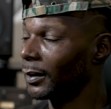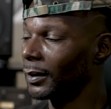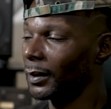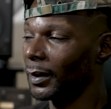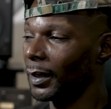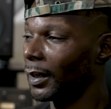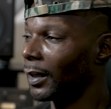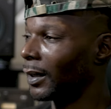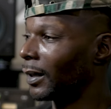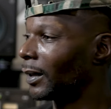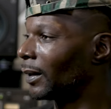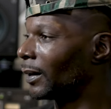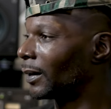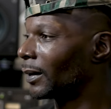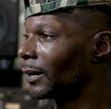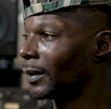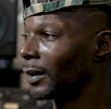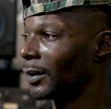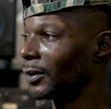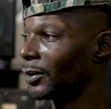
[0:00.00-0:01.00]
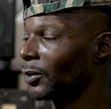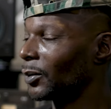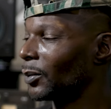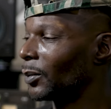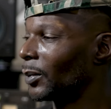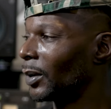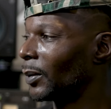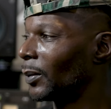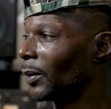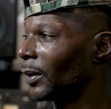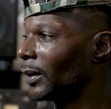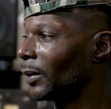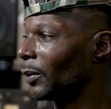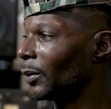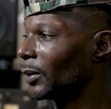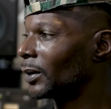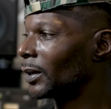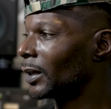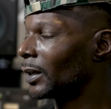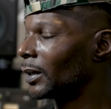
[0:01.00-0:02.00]
Nah, cause you remember he
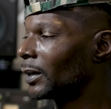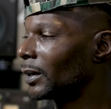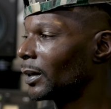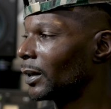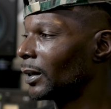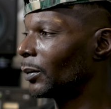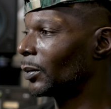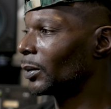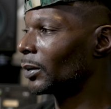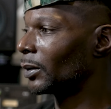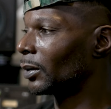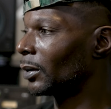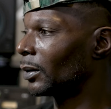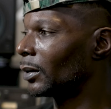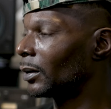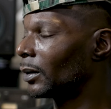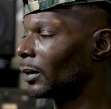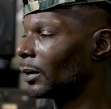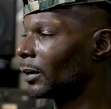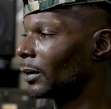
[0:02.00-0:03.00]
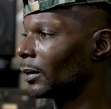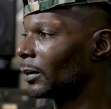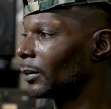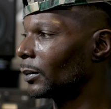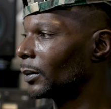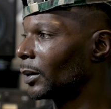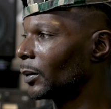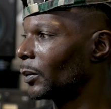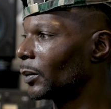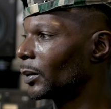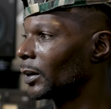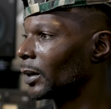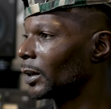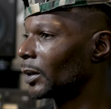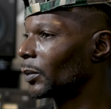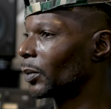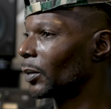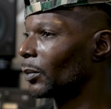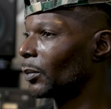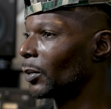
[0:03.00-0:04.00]
was just
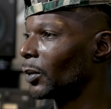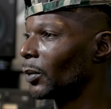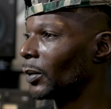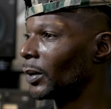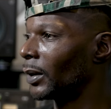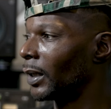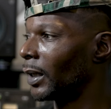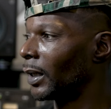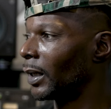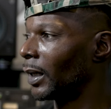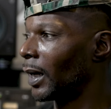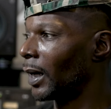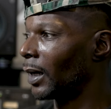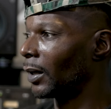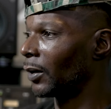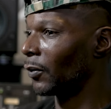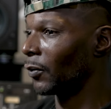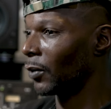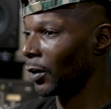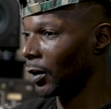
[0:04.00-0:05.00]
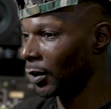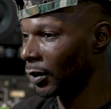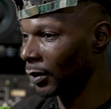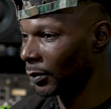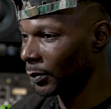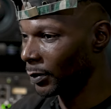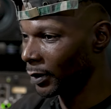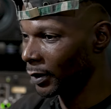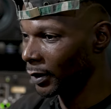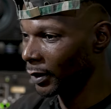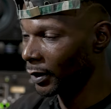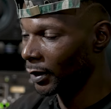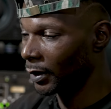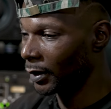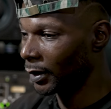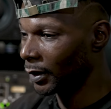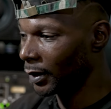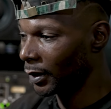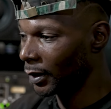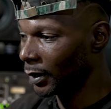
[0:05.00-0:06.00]
promoting that How to Rob.
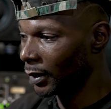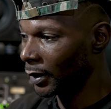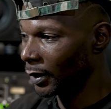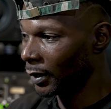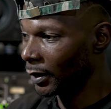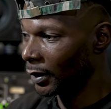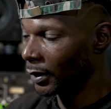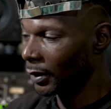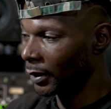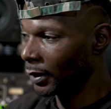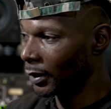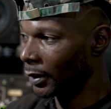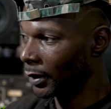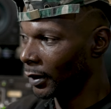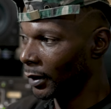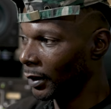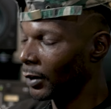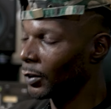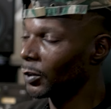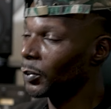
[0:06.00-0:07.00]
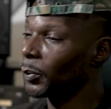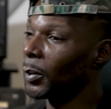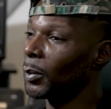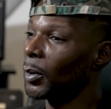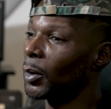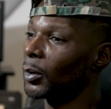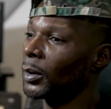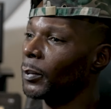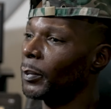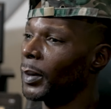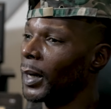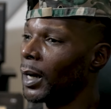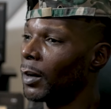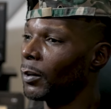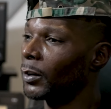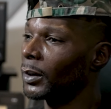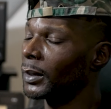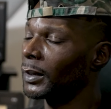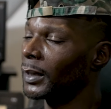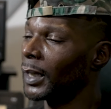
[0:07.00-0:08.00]
He was promoting the Power
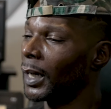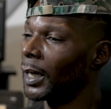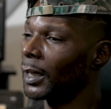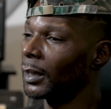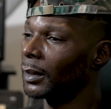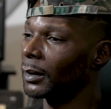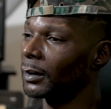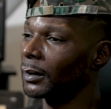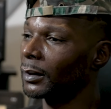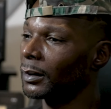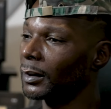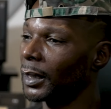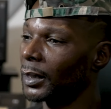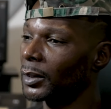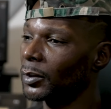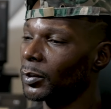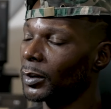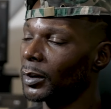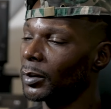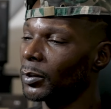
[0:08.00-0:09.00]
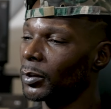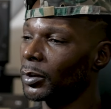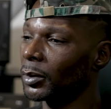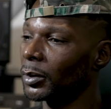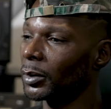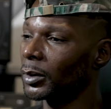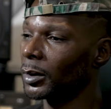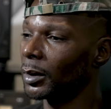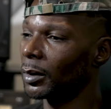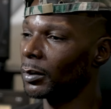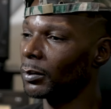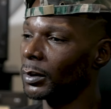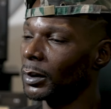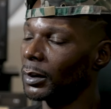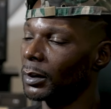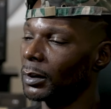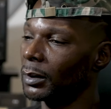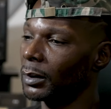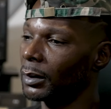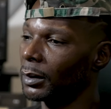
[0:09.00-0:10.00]
of the Dollar. That's when he was on Sony.